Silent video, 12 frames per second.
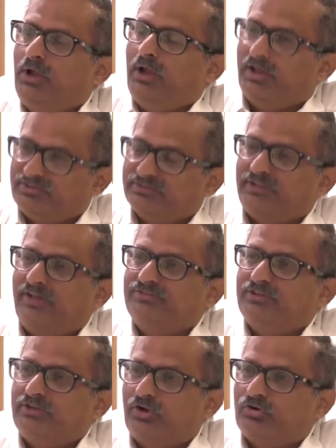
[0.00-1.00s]
as a
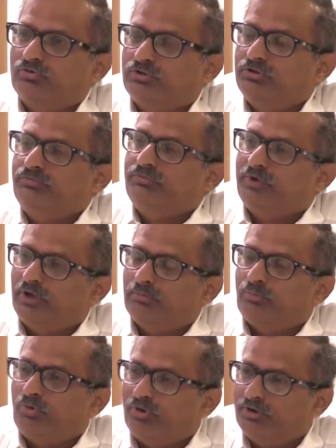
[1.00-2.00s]
science and technology, we are
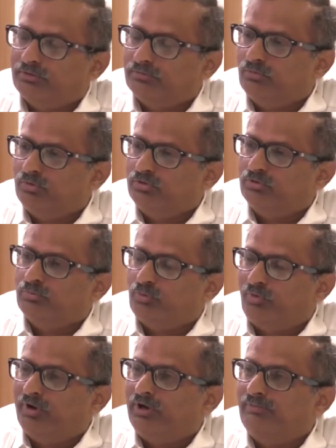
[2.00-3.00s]
going to
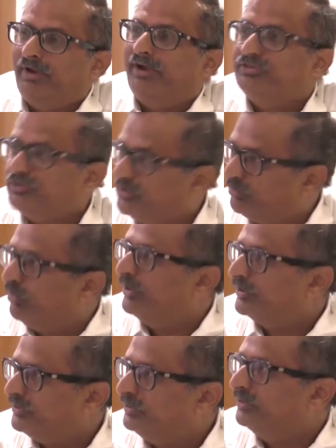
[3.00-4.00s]
provide them additional
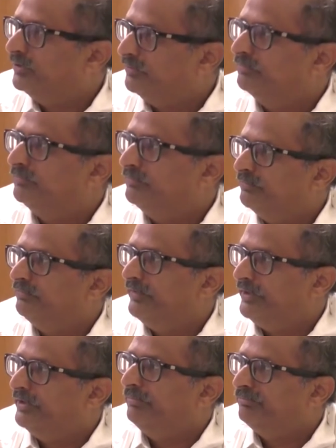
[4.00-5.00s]
protection in the
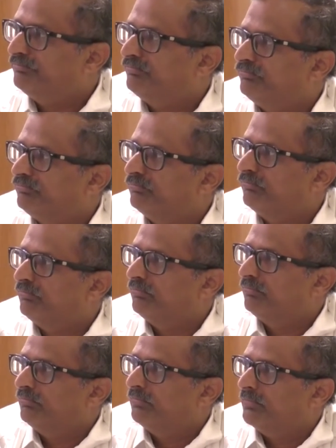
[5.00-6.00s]
FENI.
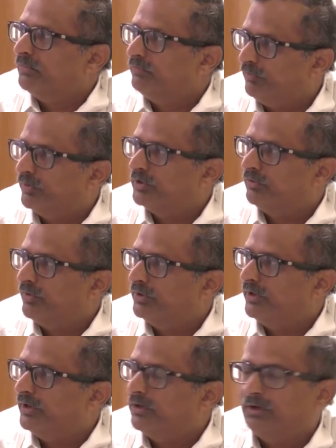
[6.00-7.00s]
We are working on
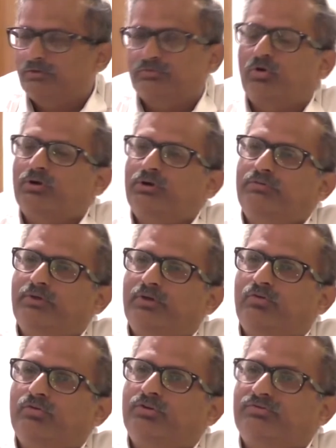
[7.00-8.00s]
that, and shortly we are
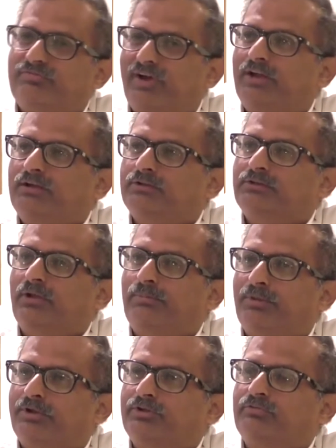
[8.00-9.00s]
going to file this
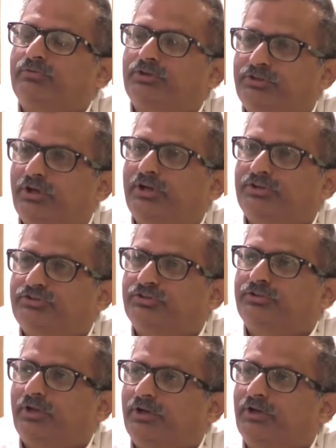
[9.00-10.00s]
application with the
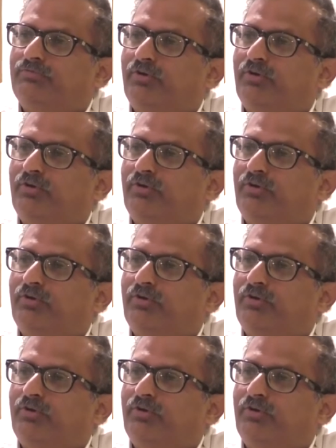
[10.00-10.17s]
GRS Chennai